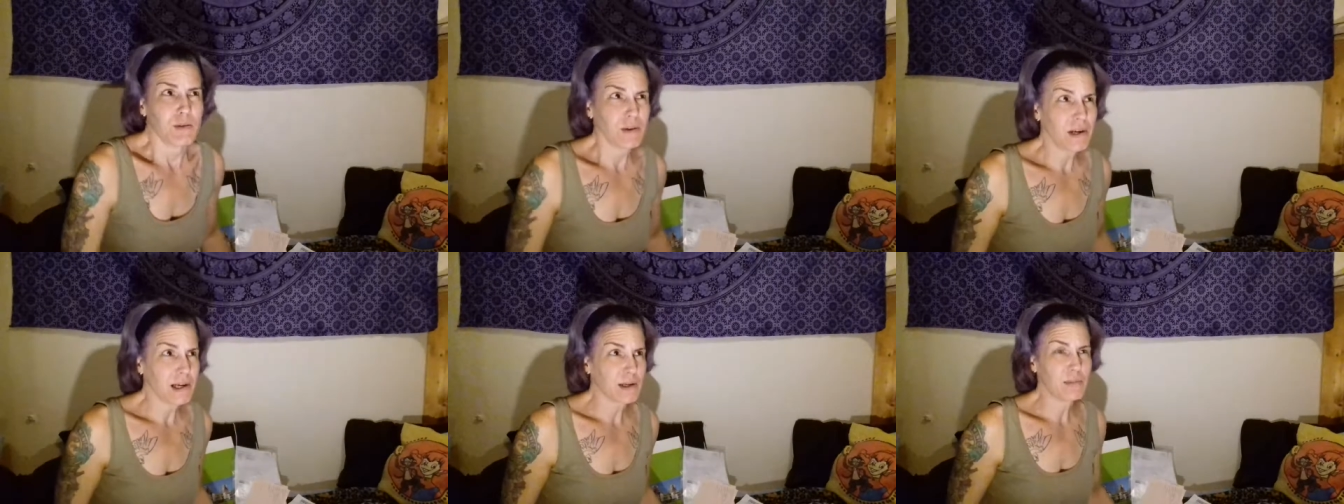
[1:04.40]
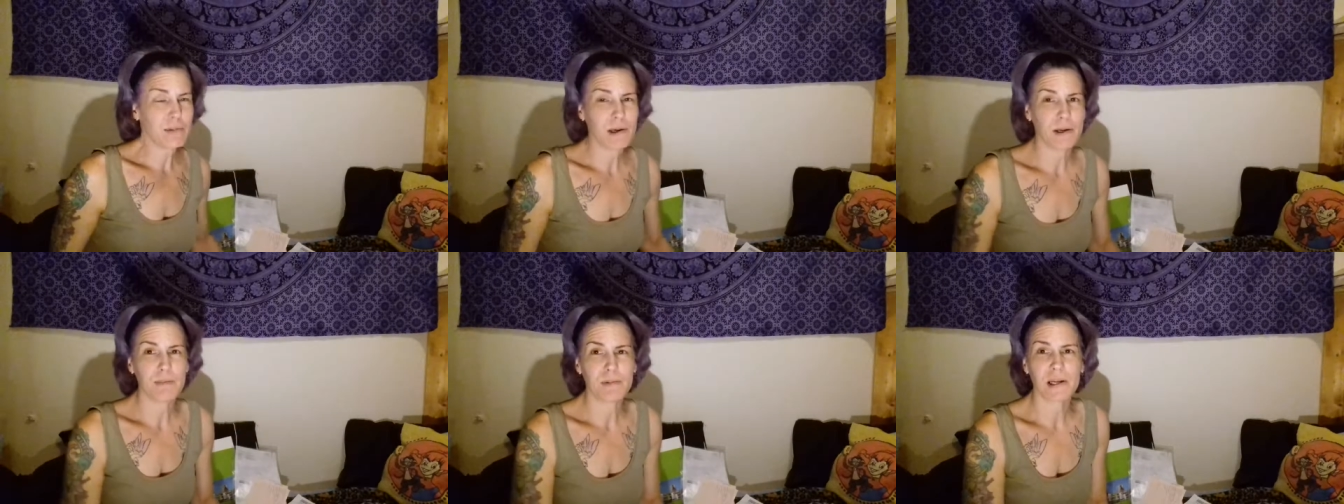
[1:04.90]
for help,
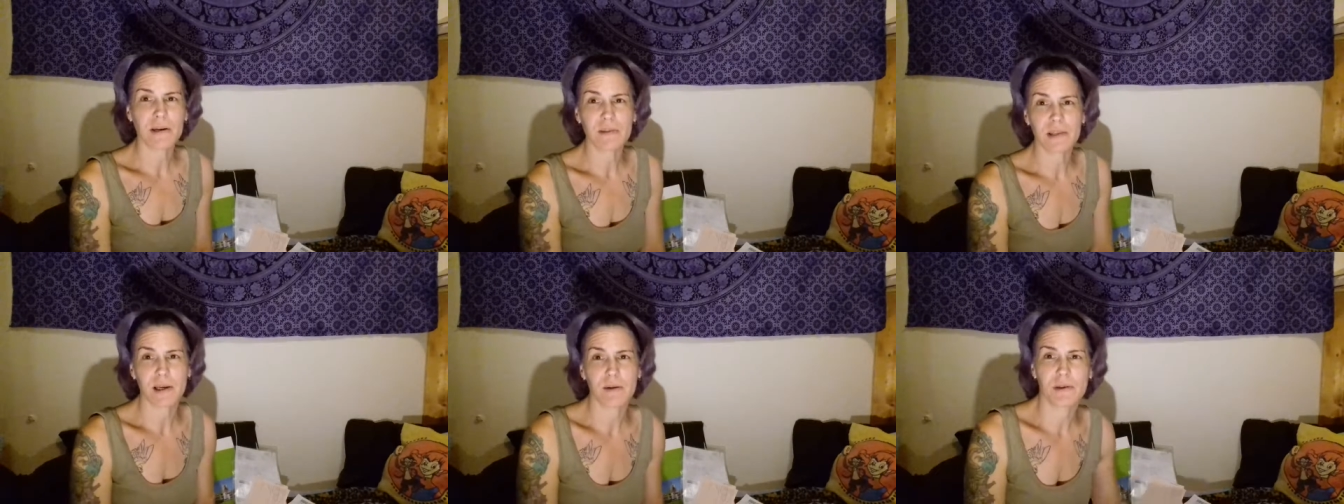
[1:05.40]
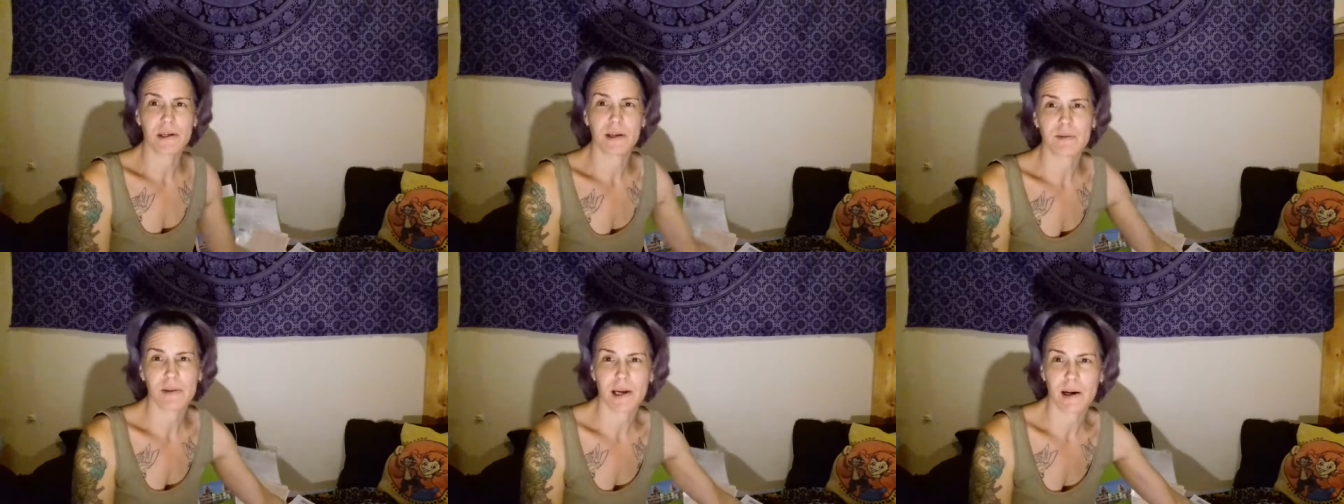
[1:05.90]
but obviously I wanted
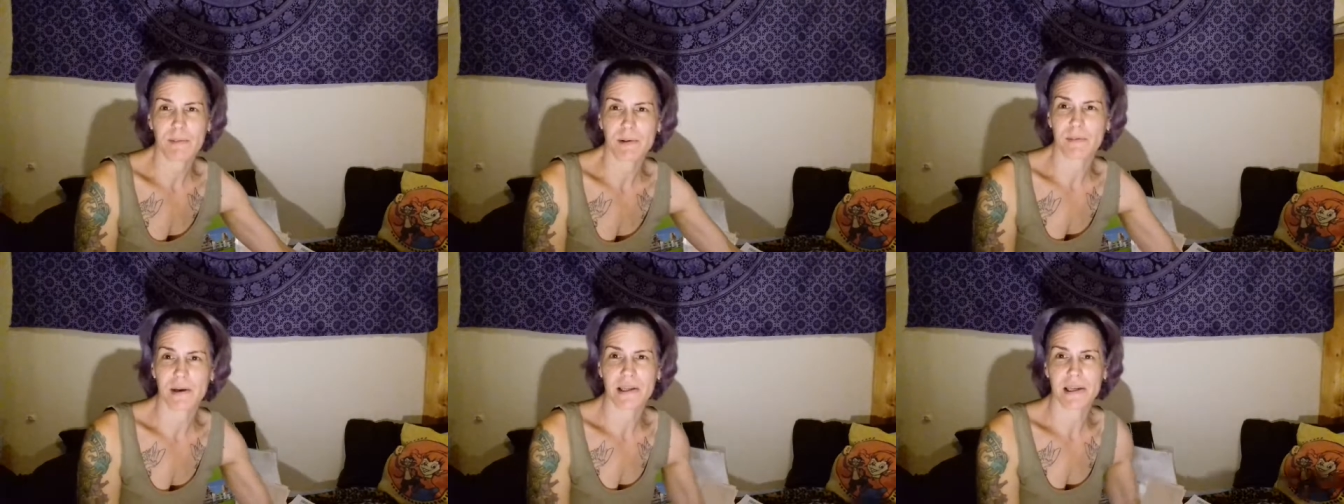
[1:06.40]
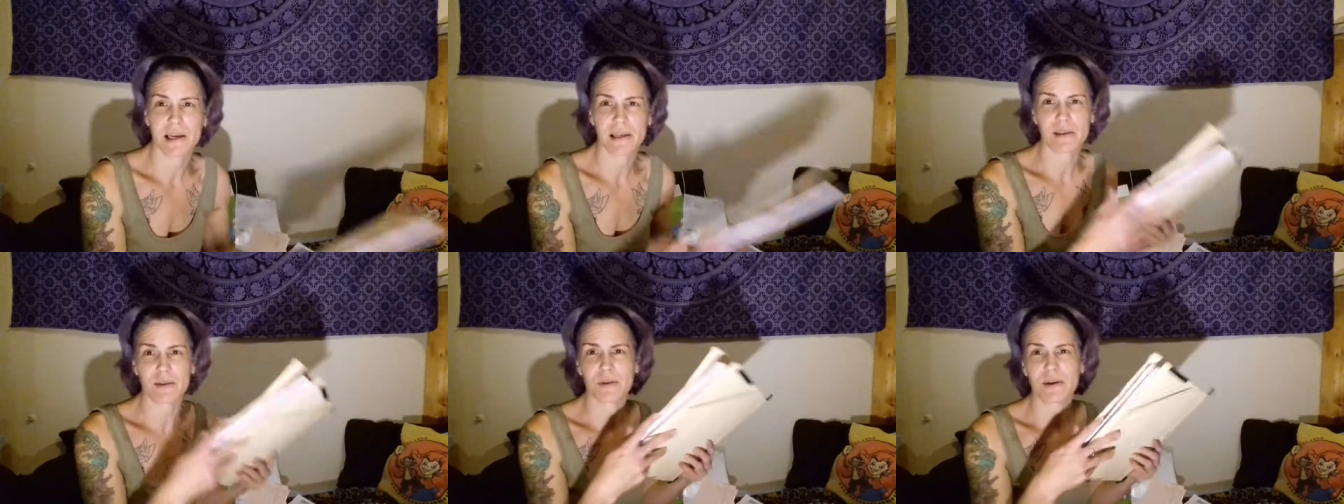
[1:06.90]
every copy of my
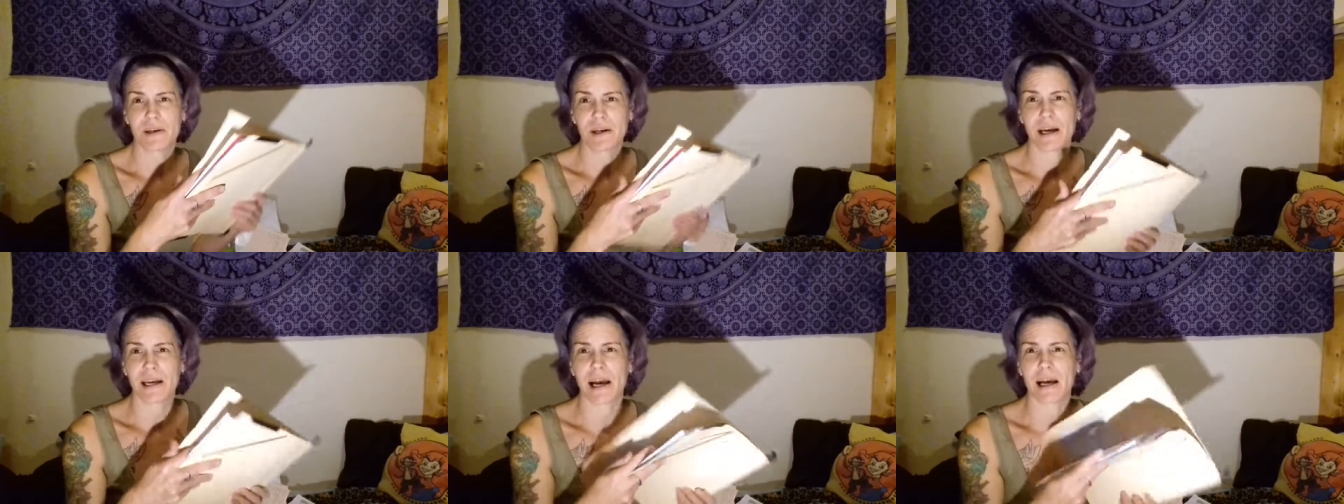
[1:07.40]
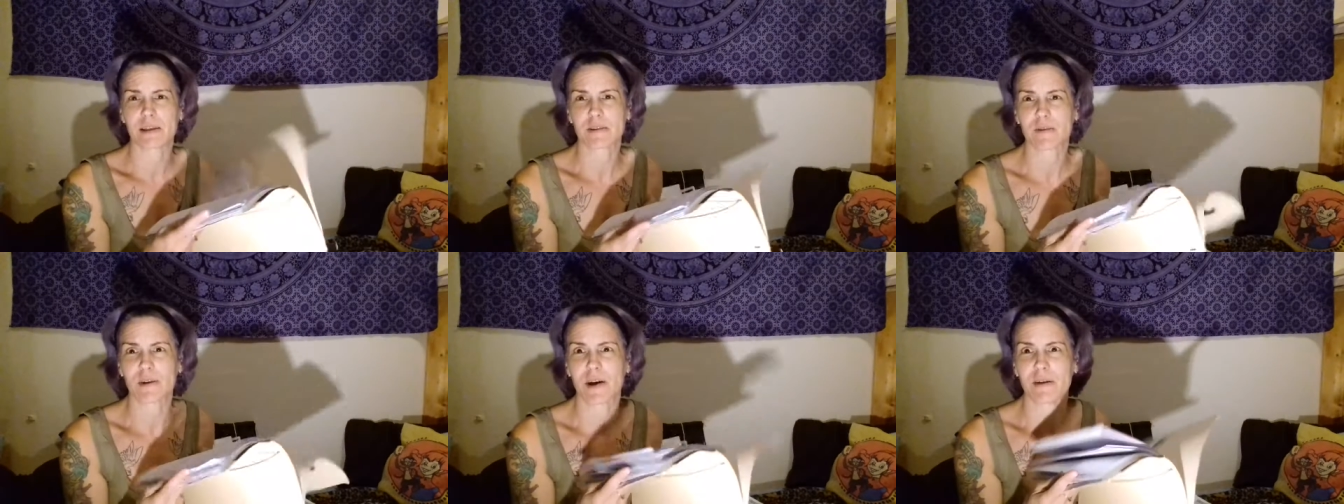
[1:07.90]
test, so I
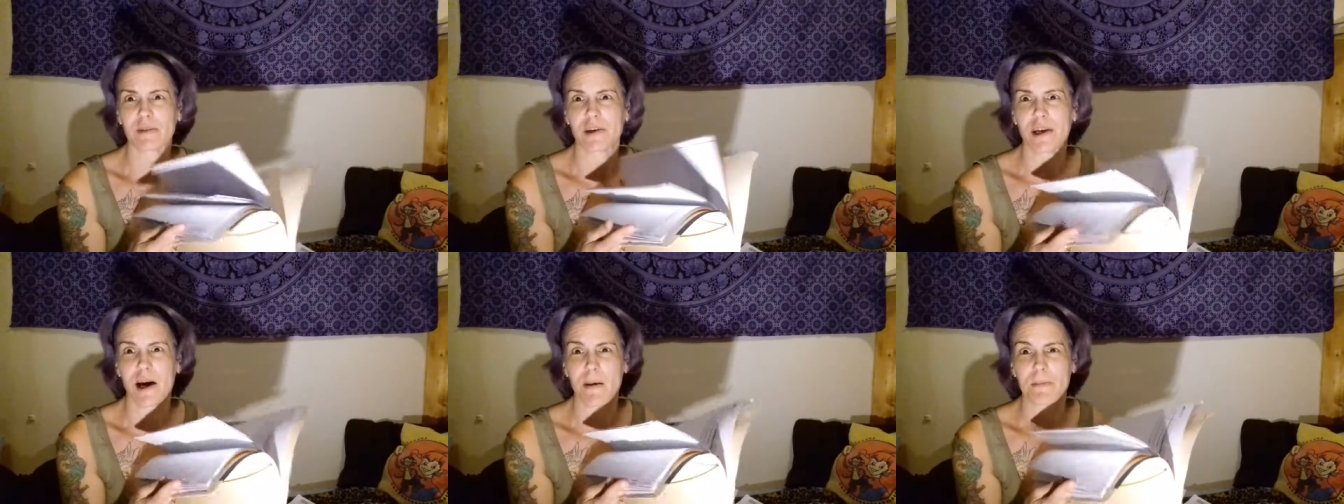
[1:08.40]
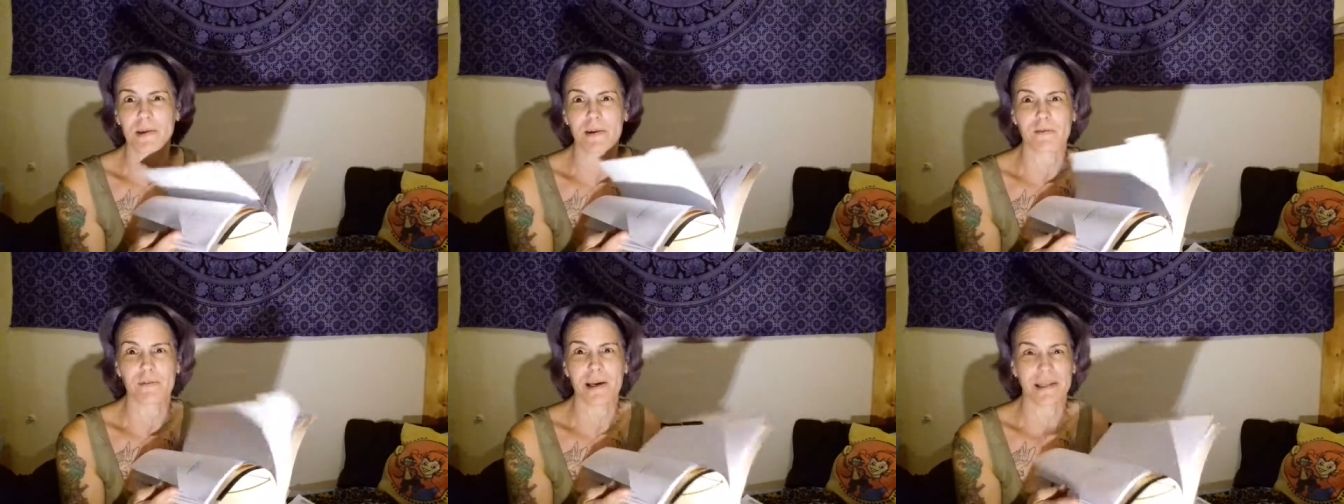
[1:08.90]
asked for every copy
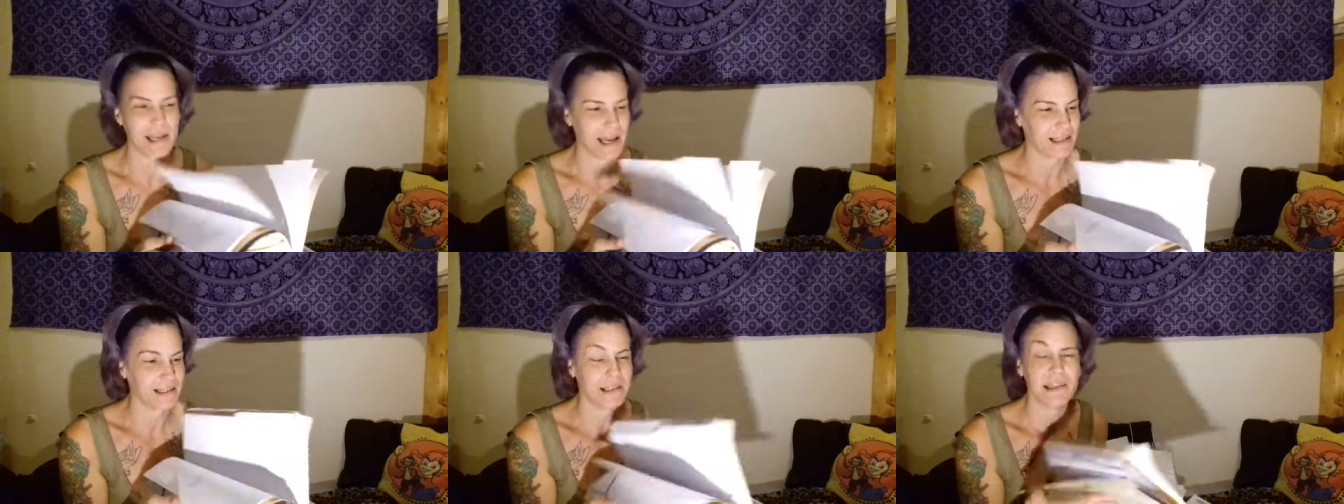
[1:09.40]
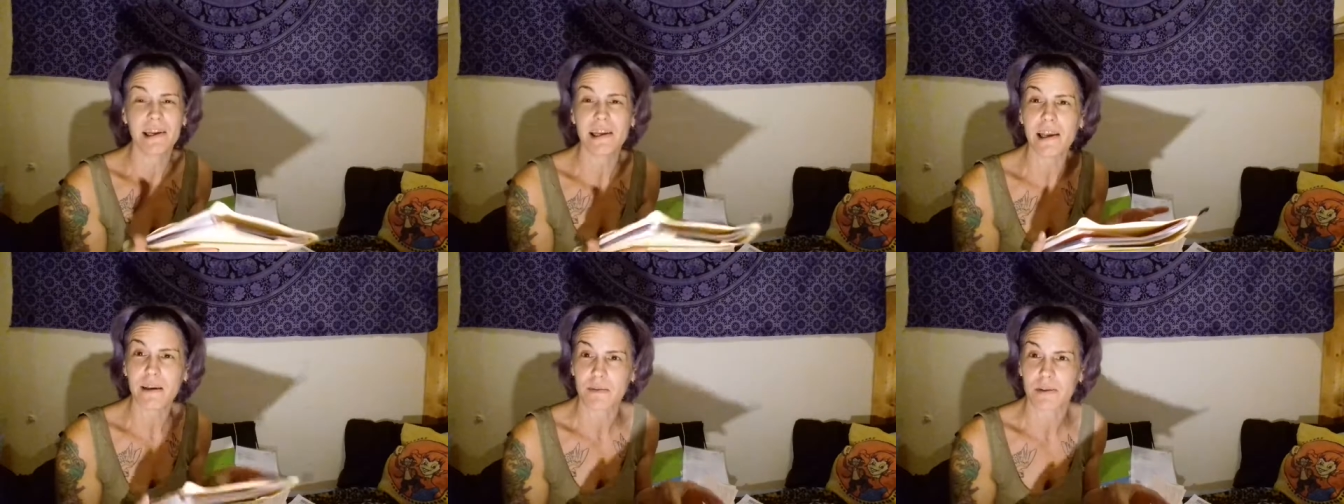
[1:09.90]
of my test, and they
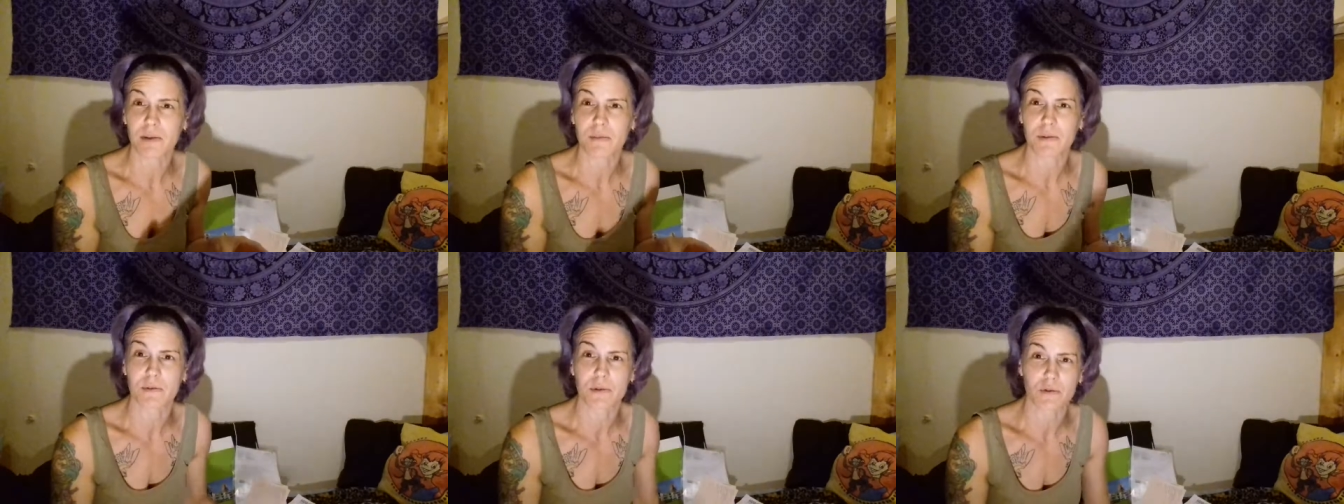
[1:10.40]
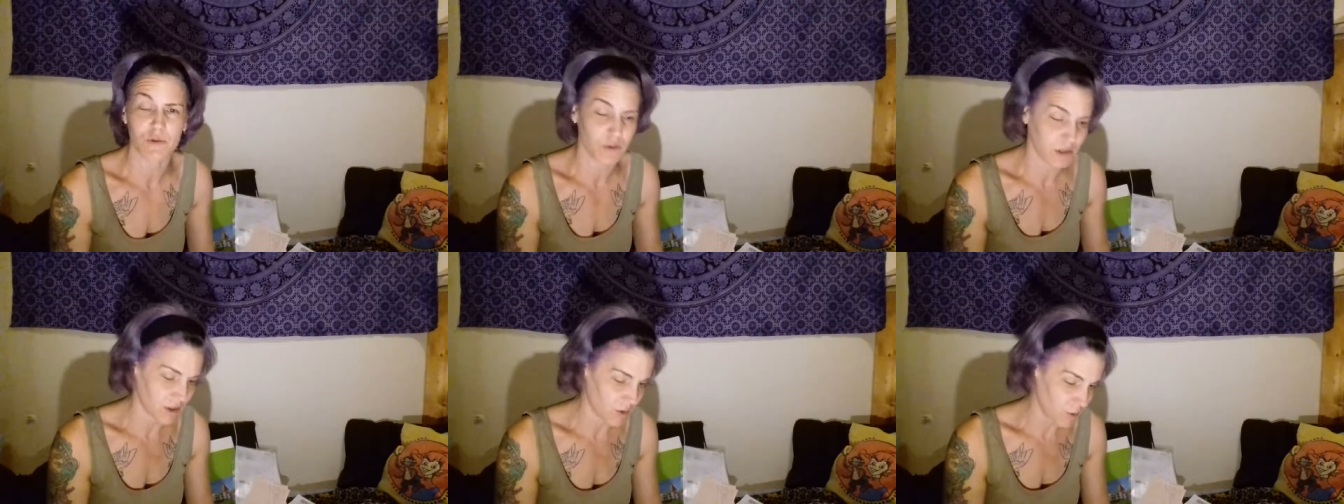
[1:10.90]
gave it to me, which was
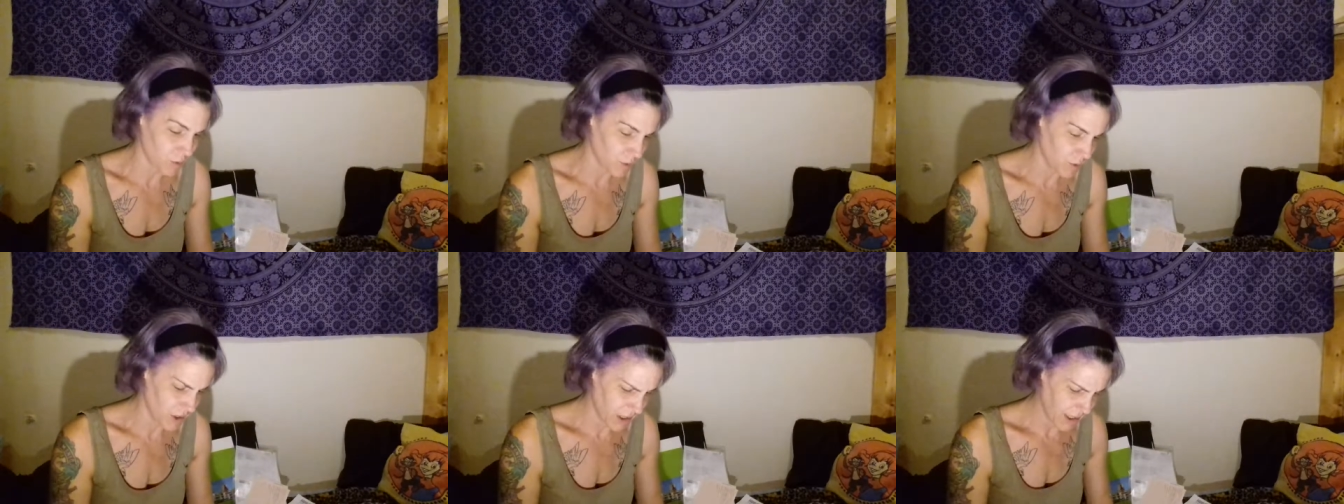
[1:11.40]
really cool.